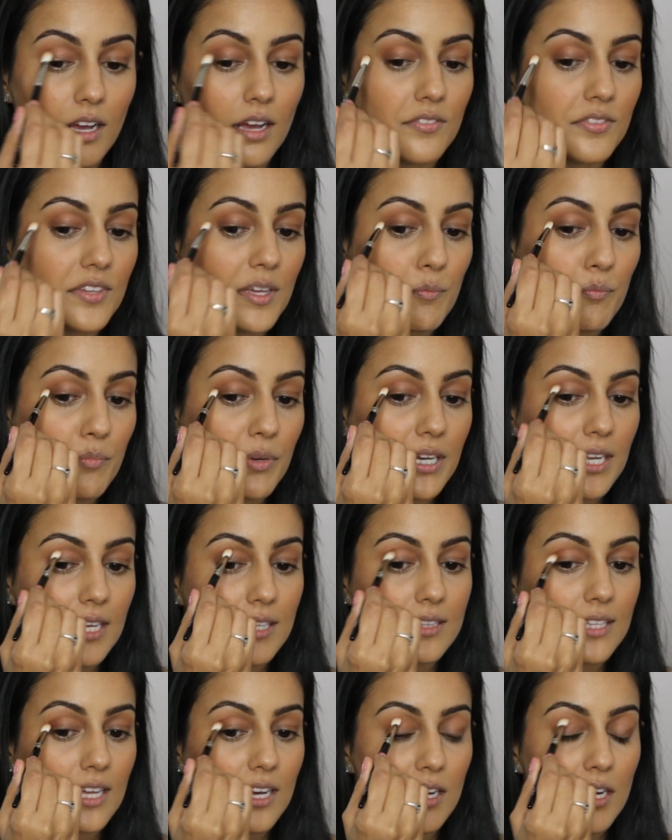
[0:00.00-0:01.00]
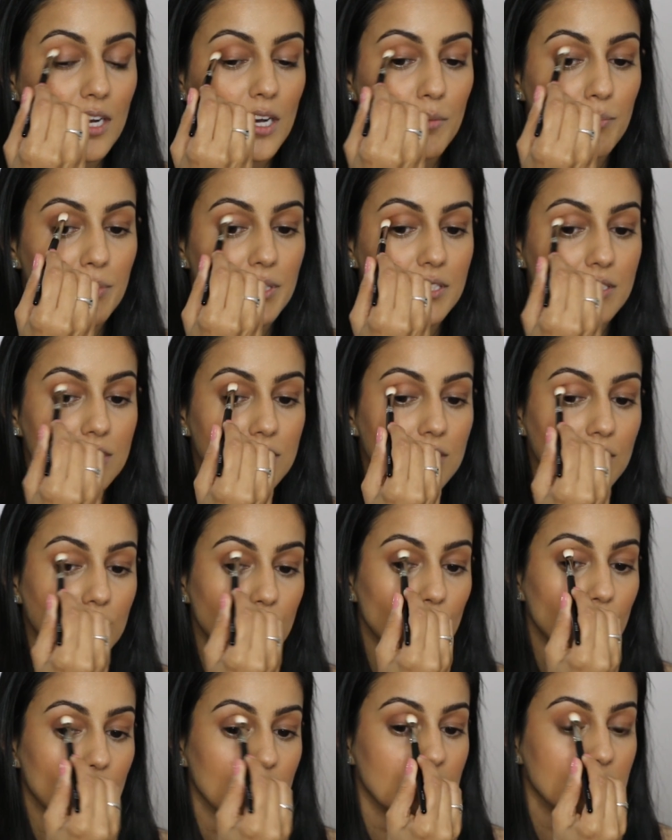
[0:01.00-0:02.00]
And then blend that up into the
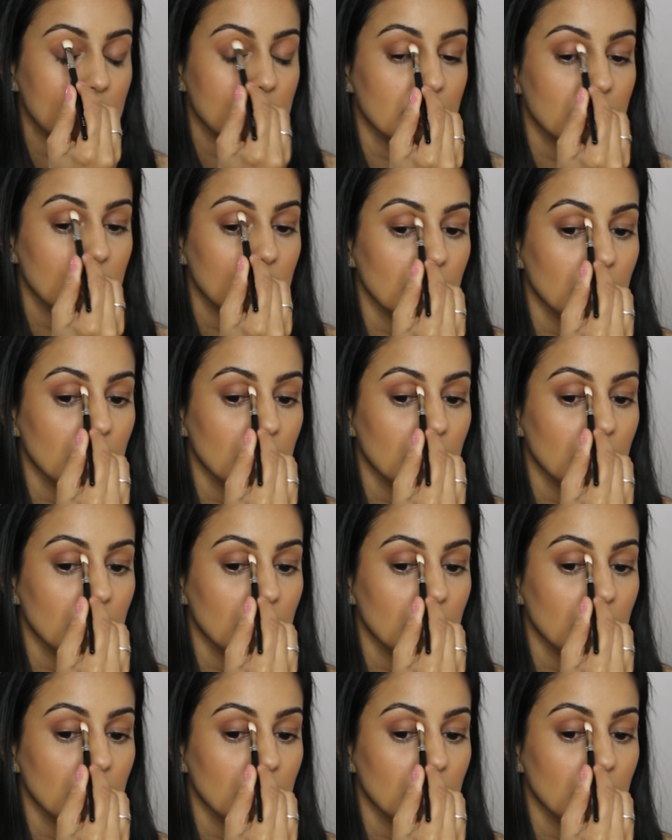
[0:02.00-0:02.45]
crease.